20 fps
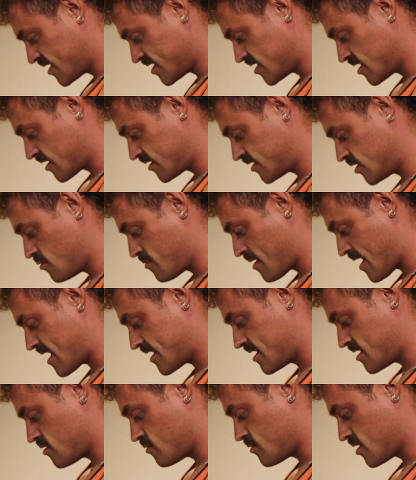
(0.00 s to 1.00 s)
it's not too
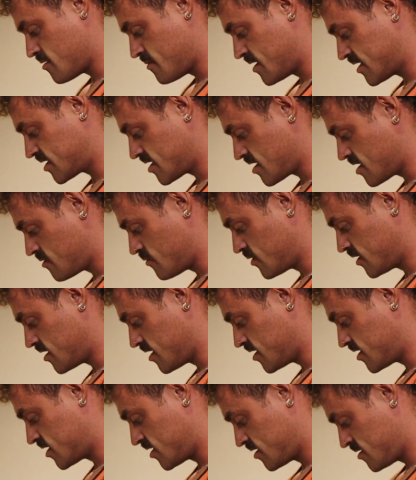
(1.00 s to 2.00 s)
bad now when I mix it in with
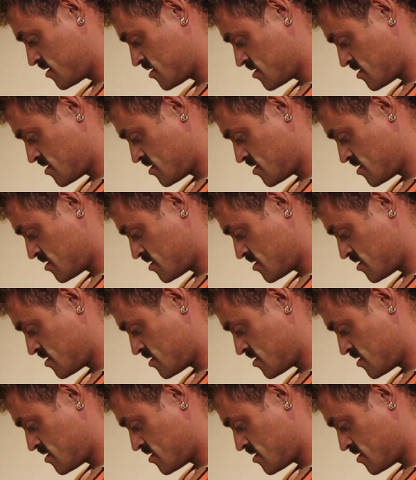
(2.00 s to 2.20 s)
this.